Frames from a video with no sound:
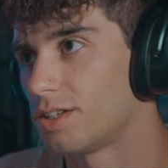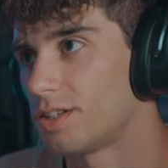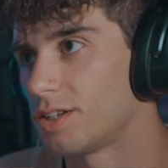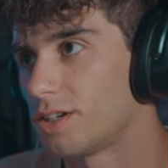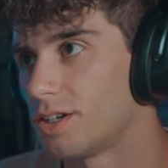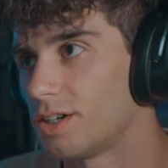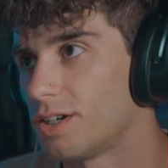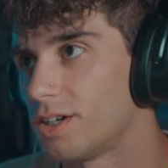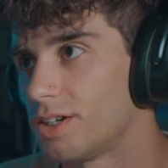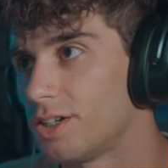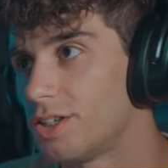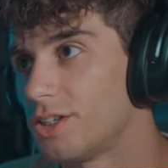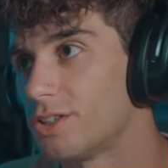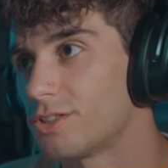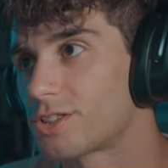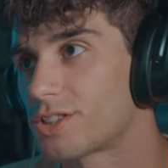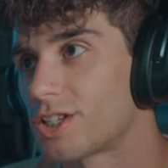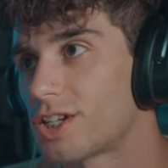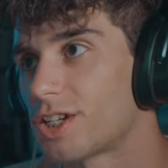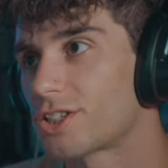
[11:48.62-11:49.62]
Uh, no
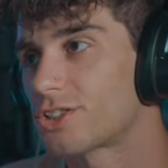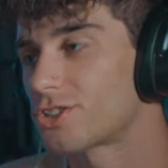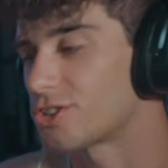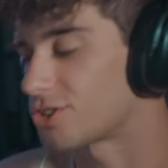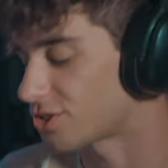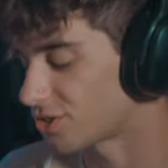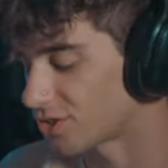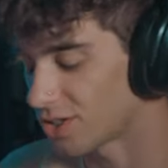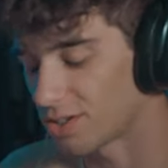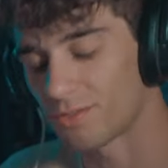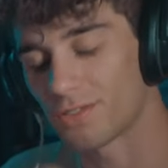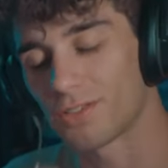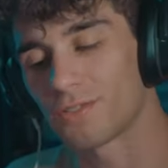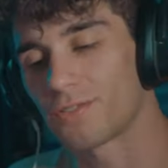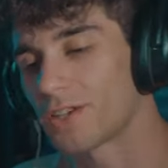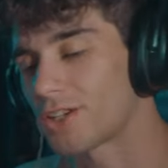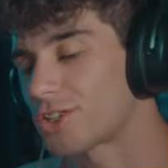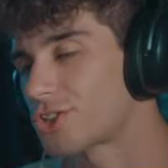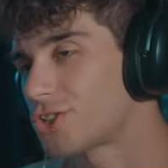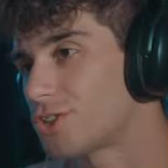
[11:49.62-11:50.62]
sex, just love and
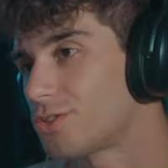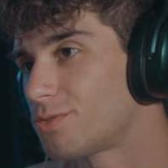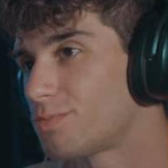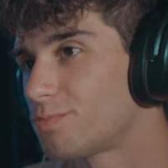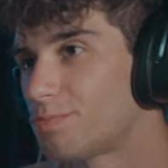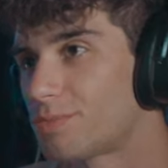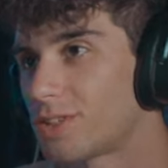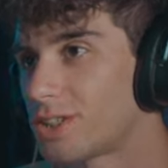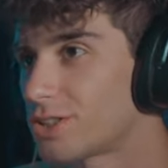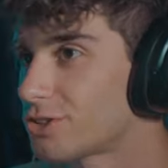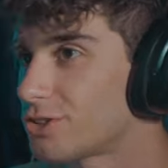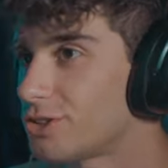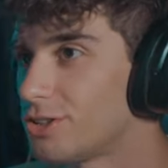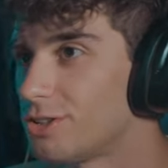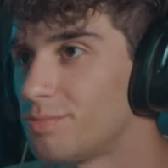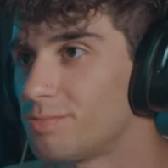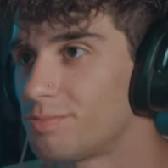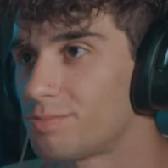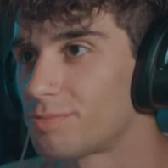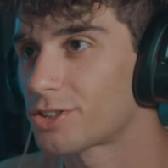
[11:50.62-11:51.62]
affection. That's all.
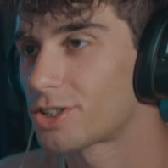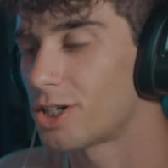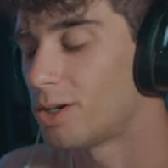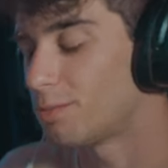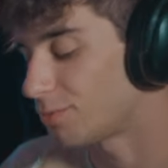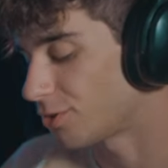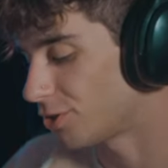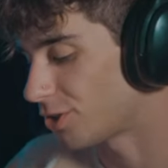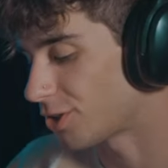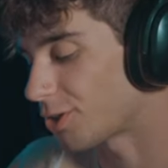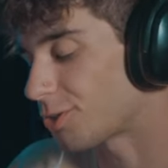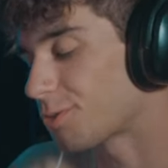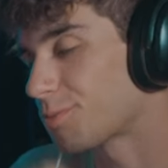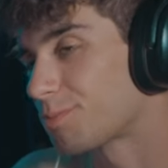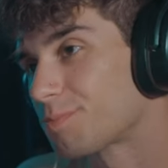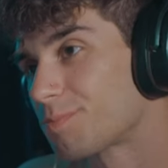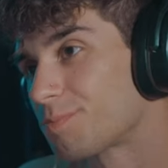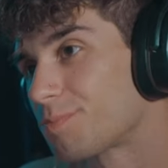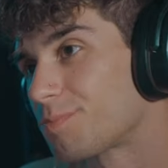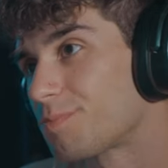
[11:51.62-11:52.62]
Comforting. I
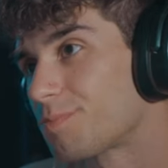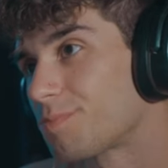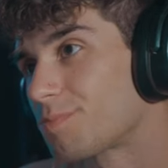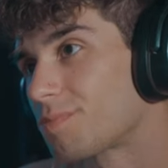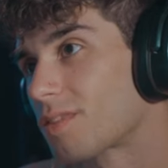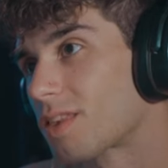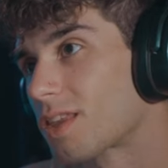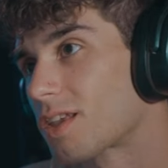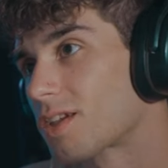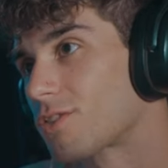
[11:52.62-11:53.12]
do not know.